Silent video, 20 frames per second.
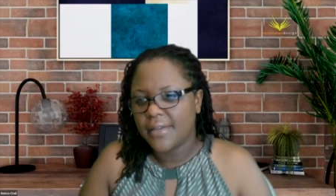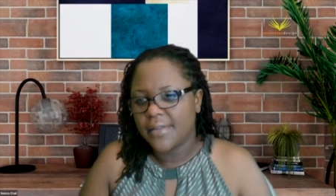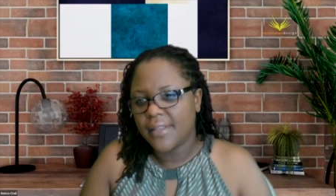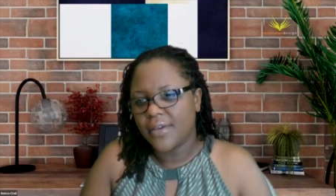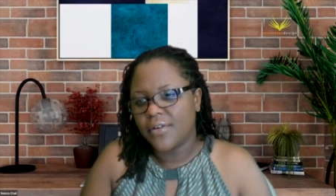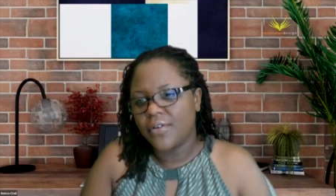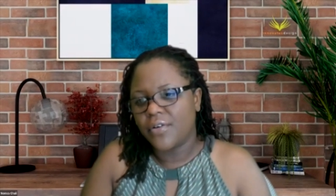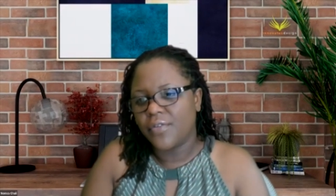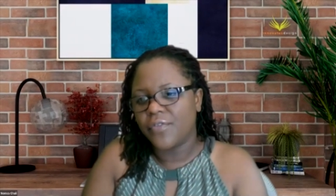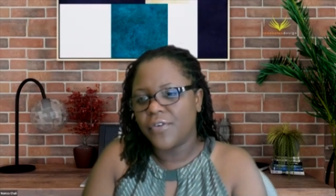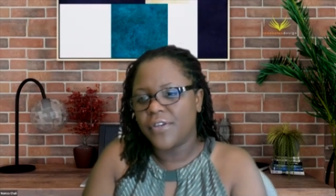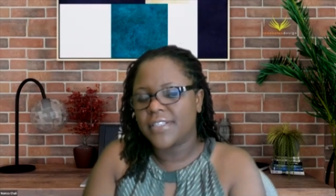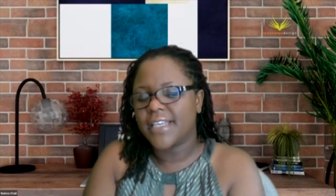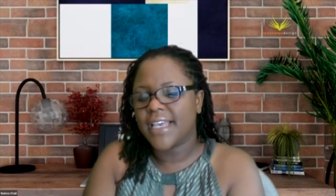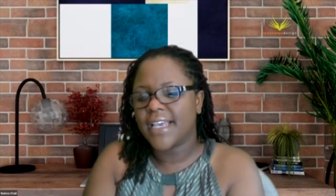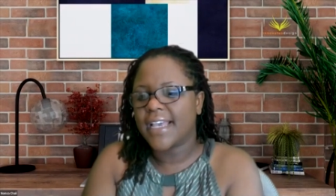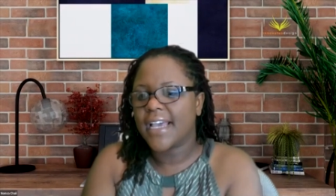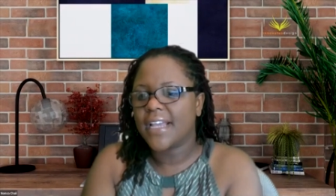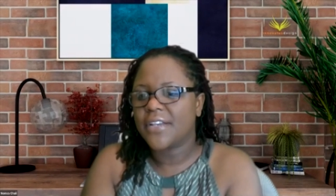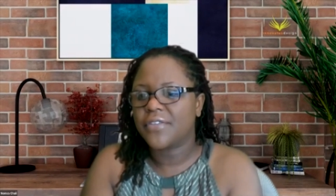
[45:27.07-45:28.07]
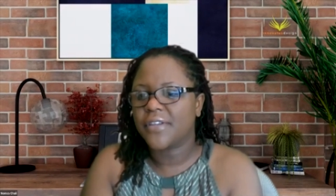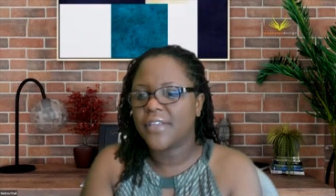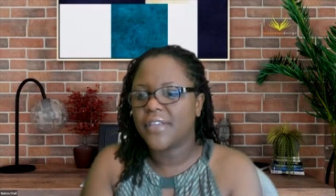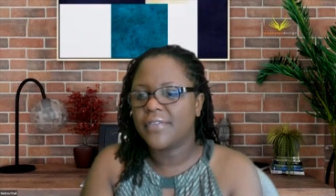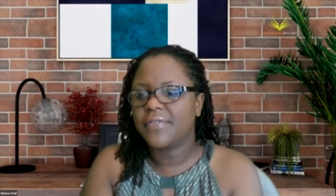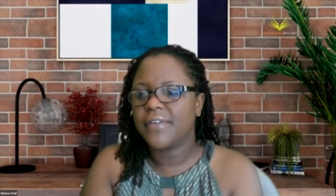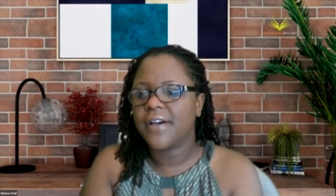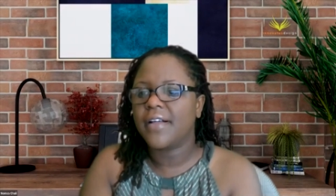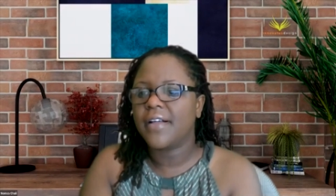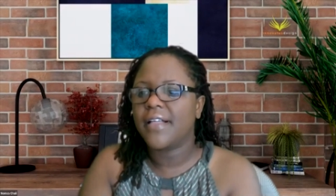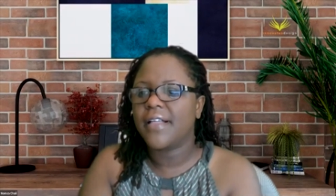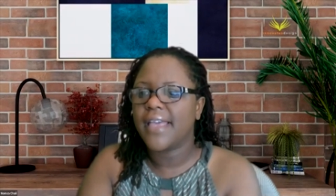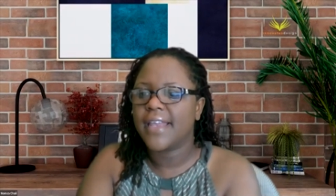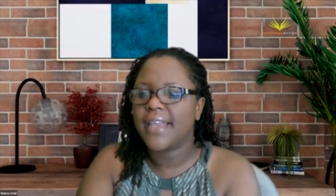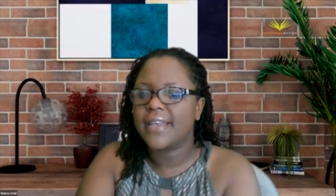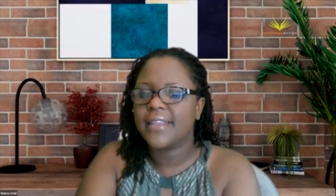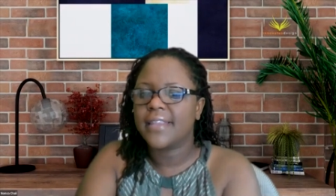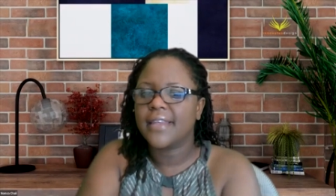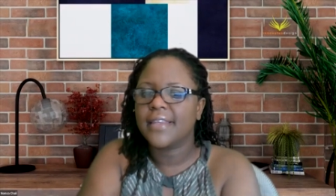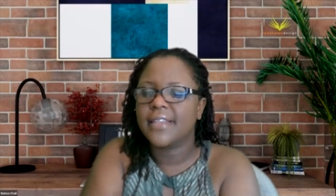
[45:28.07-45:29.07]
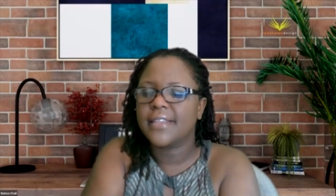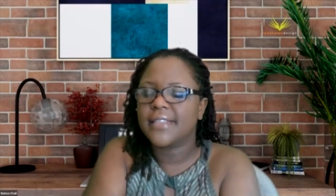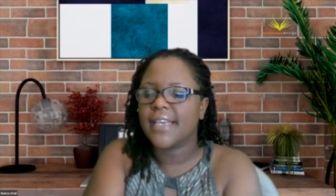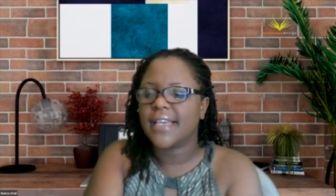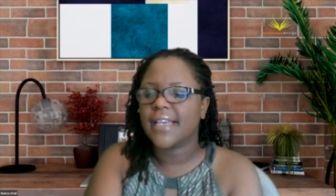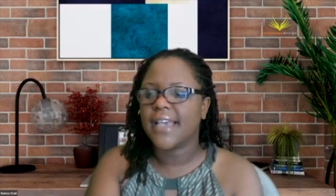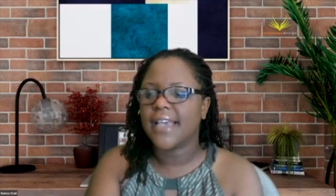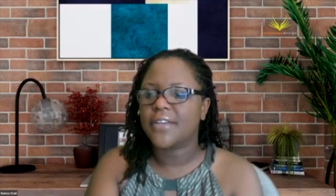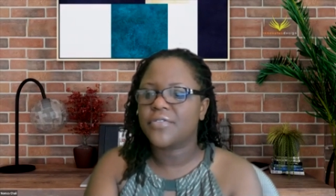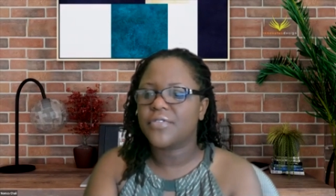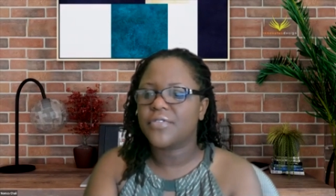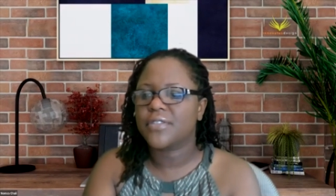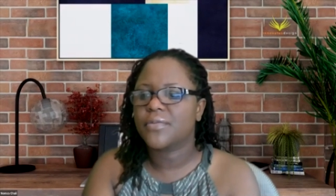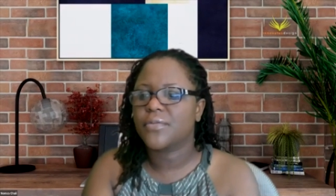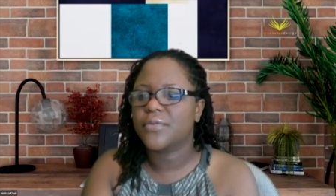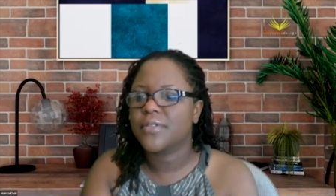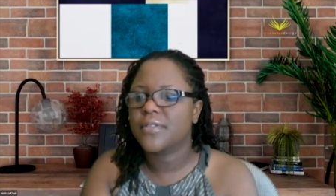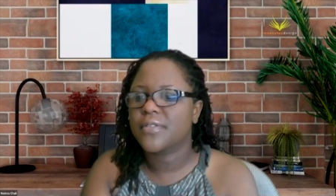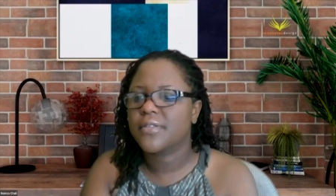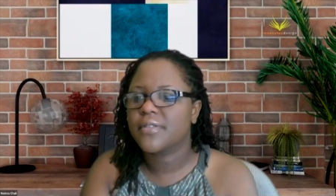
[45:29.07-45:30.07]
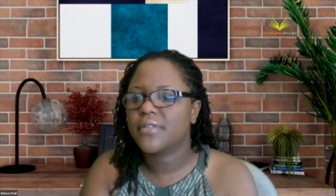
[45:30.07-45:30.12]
they go for a psychiatric eval, and then the psychiatrist will